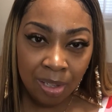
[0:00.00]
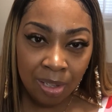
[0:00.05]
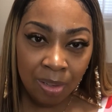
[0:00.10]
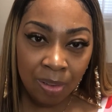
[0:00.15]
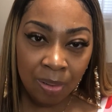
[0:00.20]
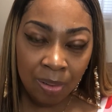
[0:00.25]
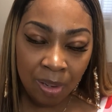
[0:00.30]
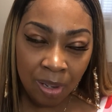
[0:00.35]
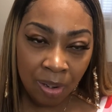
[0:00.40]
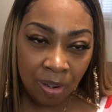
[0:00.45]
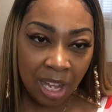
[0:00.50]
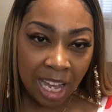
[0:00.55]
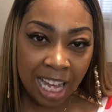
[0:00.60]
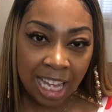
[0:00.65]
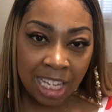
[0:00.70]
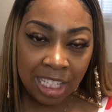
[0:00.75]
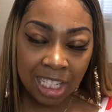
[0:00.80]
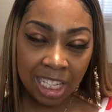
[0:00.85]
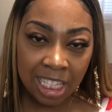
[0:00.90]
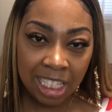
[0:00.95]
Whew,
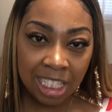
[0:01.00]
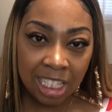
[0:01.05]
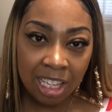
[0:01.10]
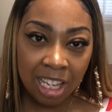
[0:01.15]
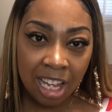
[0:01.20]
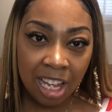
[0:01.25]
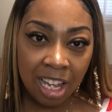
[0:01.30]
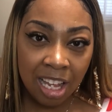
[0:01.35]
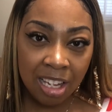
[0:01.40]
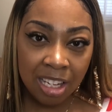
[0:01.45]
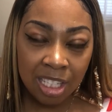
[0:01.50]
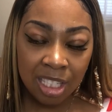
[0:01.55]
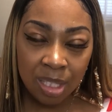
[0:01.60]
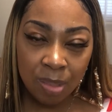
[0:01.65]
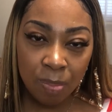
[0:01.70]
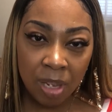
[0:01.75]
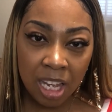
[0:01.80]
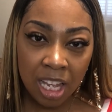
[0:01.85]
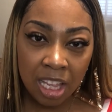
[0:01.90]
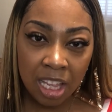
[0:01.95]
I just love the
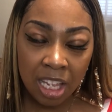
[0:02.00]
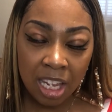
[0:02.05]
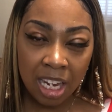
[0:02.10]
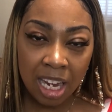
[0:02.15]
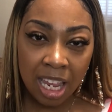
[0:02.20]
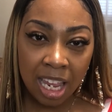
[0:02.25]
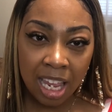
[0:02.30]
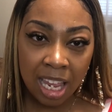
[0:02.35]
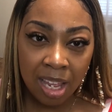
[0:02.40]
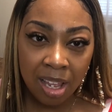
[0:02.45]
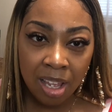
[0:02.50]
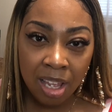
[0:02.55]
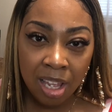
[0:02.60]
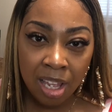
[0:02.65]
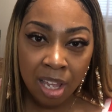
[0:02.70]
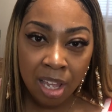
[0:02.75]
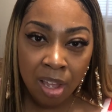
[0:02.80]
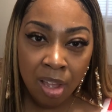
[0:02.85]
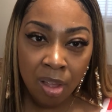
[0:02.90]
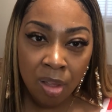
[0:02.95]
smell of that.
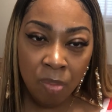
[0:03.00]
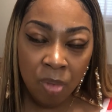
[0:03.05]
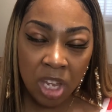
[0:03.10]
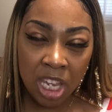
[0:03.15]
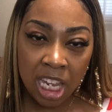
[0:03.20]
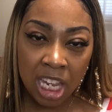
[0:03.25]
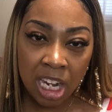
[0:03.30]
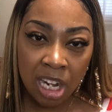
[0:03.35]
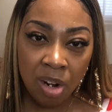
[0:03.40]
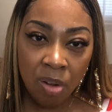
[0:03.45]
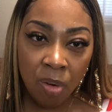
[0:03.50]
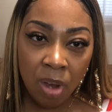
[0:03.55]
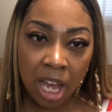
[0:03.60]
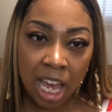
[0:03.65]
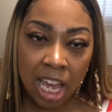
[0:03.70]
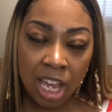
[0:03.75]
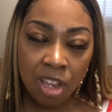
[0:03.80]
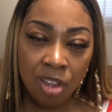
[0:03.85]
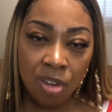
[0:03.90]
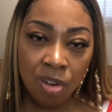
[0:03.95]
But
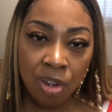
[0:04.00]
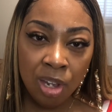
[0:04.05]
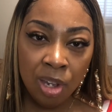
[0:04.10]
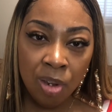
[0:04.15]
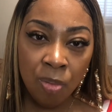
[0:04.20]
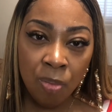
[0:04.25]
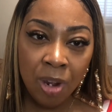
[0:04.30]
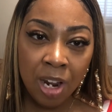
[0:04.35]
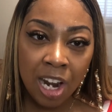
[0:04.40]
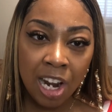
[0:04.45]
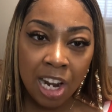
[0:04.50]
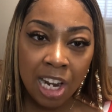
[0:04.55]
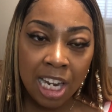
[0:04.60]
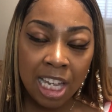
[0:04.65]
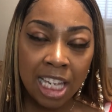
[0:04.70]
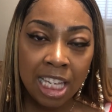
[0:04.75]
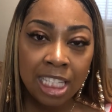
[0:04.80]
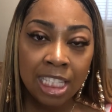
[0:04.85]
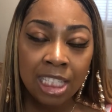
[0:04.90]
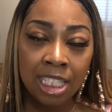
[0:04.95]
anyway, you can wear
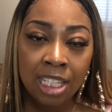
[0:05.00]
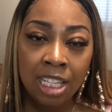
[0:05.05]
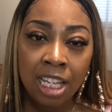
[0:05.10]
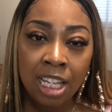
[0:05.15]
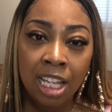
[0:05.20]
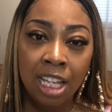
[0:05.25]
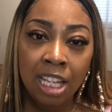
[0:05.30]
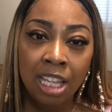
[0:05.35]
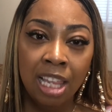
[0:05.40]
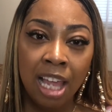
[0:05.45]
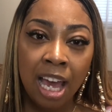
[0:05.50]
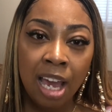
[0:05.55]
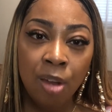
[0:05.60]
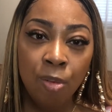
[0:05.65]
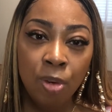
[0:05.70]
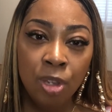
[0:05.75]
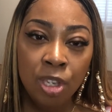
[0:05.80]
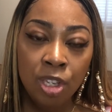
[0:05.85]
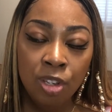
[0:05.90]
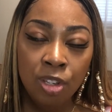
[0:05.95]
this like
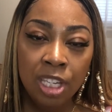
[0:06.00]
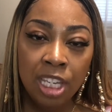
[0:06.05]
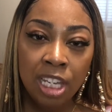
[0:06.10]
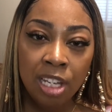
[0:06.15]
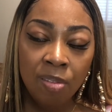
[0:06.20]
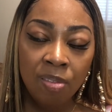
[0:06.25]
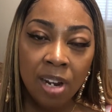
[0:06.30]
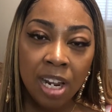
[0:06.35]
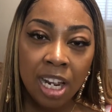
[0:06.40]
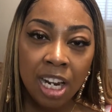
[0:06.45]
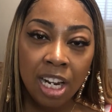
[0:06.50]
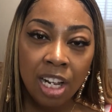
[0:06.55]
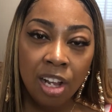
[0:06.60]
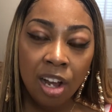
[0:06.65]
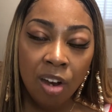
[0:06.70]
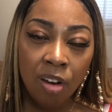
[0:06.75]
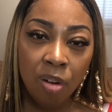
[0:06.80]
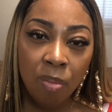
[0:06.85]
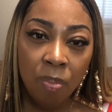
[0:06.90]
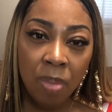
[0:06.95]
when you're getting ready to
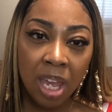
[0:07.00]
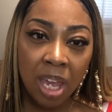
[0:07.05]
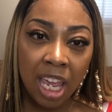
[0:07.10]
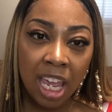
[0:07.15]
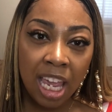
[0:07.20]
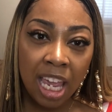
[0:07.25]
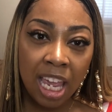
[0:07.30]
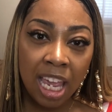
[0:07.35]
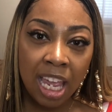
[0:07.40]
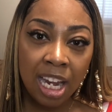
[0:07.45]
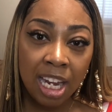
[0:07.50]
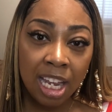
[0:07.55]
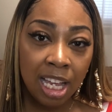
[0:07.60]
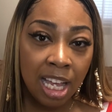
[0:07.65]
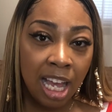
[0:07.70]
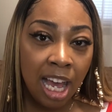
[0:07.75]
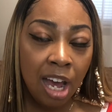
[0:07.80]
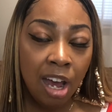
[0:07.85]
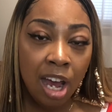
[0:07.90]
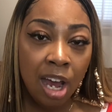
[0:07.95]
go to bed. That's
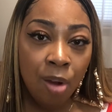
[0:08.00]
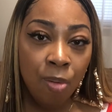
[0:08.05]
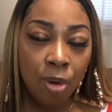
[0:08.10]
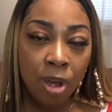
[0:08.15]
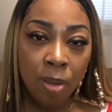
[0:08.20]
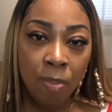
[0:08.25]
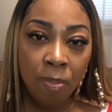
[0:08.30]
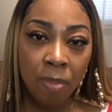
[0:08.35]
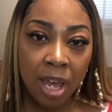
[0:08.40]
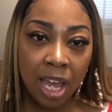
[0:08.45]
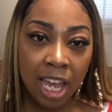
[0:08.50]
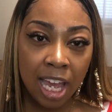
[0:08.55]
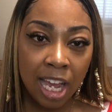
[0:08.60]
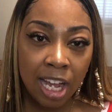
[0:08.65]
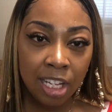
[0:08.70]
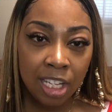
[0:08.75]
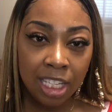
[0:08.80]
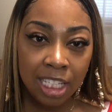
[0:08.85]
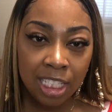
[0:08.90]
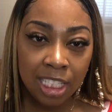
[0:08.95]
how I wear mine,
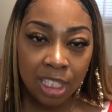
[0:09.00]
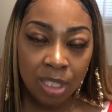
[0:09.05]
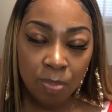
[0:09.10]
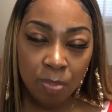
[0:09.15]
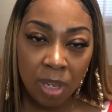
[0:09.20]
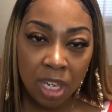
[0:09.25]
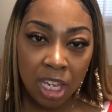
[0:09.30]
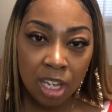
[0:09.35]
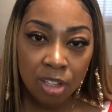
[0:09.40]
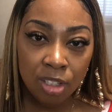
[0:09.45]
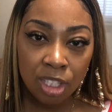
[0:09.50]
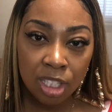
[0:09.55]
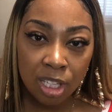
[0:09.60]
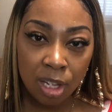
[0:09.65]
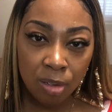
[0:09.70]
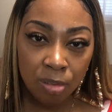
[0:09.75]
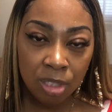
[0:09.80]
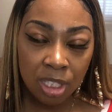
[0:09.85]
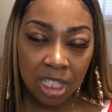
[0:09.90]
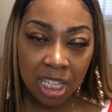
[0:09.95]
because it smells so
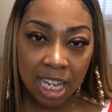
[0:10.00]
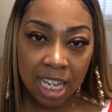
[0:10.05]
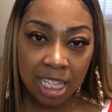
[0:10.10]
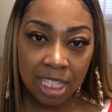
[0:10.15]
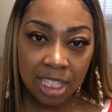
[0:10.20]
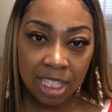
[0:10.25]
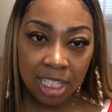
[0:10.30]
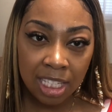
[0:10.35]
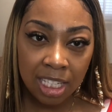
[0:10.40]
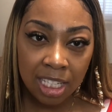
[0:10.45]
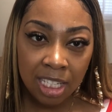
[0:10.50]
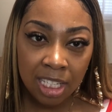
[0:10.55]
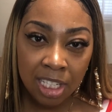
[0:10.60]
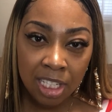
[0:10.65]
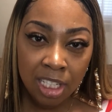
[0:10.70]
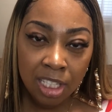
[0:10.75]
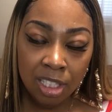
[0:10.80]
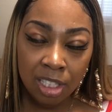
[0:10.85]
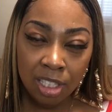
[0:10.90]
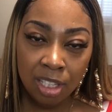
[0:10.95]
sexy.
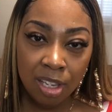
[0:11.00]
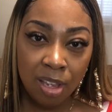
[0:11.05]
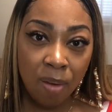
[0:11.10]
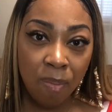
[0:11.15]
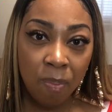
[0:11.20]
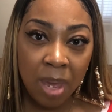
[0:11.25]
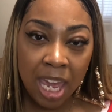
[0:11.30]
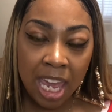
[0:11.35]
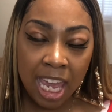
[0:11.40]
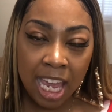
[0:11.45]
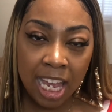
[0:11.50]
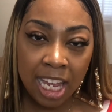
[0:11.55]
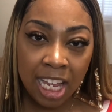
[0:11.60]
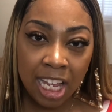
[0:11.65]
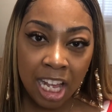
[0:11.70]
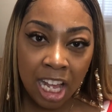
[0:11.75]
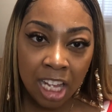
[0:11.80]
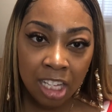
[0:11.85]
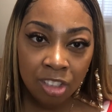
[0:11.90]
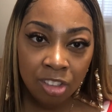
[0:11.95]
So your man can
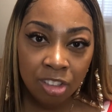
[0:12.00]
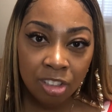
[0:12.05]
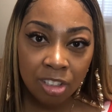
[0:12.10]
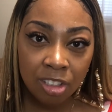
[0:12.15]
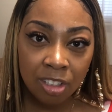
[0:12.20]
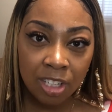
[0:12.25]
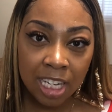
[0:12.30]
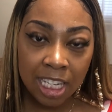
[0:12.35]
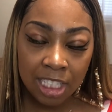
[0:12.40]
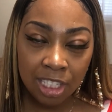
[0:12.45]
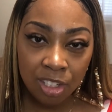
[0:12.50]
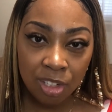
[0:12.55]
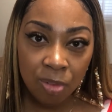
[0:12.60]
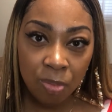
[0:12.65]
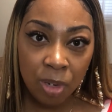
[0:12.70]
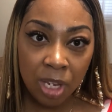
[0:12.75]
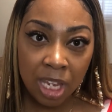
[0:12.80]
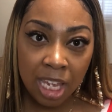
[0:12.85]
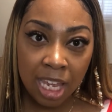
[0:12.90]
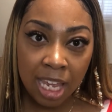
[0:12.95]
undress you
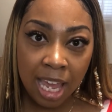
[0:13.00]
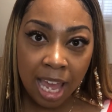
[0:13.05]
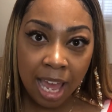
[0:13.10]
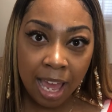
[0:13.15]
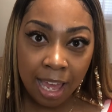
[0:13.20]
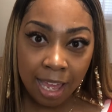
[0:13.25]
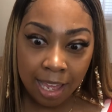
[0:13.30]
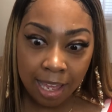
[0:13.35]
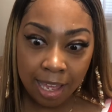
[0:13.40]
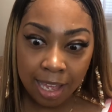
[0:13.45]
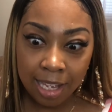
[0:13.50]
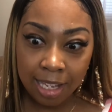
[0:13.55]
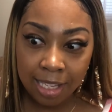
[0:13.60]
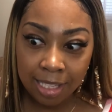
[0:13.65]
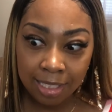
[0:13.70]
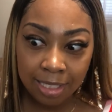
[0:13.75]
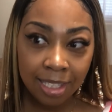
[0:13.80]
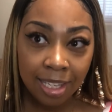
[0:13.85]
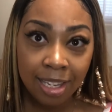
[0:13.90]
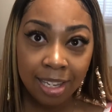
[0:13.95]
with his
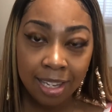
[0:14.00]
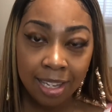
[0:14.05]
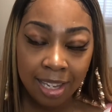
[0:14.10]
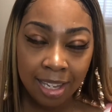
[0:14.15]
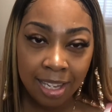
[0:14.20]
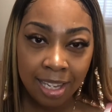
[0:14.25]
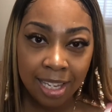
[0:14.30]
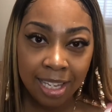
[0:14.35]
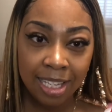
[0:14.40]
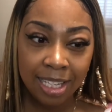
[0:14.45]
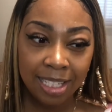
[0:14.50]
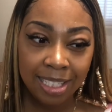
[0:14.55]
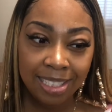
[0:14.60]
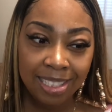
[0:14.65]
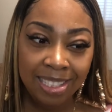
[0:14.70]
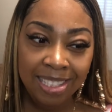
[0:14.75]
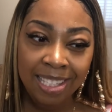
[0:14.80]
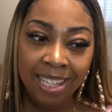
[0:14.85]
eyes and hands.